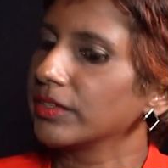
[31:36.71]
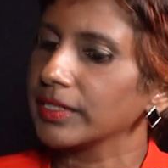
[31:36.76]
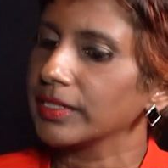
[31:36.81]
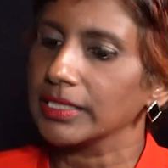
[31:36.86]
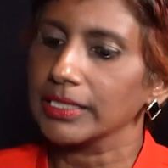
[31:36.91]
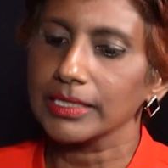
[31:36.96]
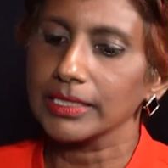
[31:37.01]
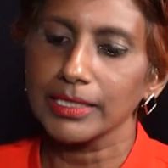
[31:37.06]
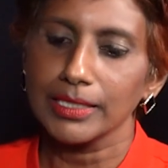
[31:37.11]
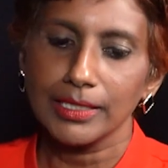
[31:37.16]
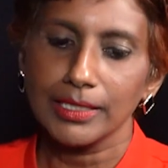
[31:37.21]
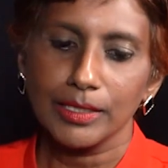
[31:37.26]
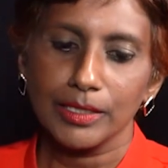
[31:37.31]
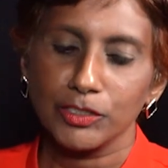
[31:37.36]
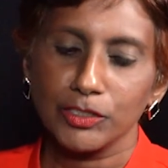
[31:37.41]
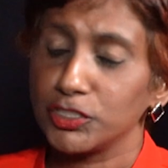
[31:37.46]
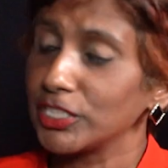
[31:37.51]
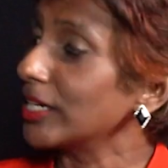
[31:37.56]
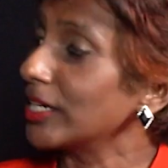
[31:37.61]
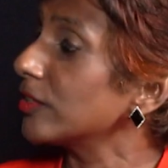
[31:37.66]
Very
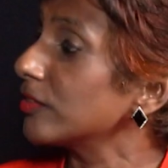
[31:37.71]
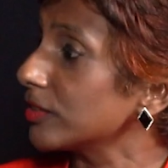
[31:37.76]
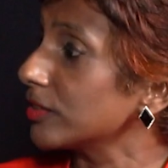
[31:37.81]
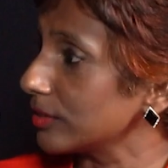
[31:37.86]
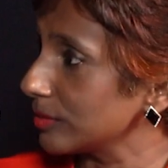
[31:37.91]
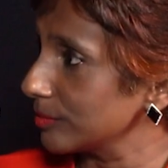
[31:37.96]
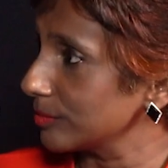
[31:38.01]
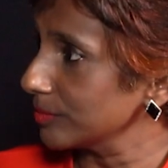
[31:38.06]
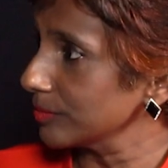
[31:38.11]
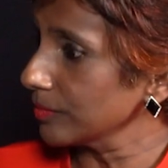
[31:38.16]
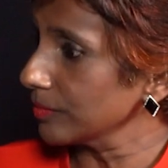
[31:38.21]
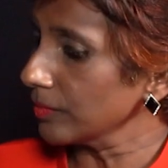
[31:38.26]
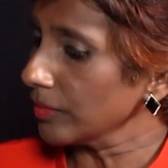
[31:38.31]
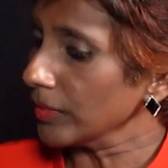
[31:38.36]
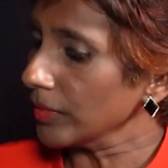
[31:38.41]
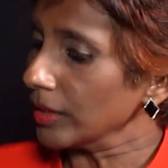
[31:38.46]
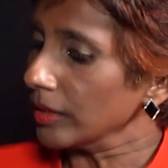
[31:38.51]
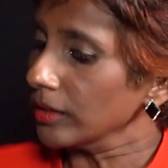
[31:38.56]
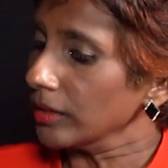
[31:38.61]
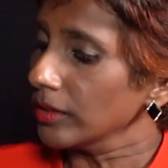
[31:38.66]
general.
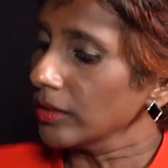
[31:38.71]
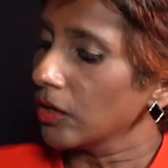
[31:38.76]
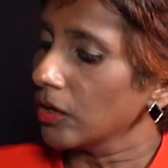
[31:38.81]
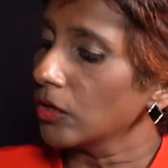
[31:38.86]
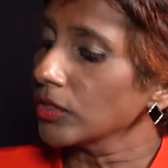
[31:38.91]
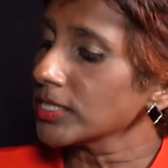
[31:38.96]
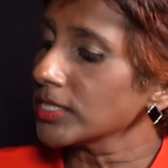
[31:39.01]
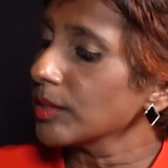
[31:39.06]
Or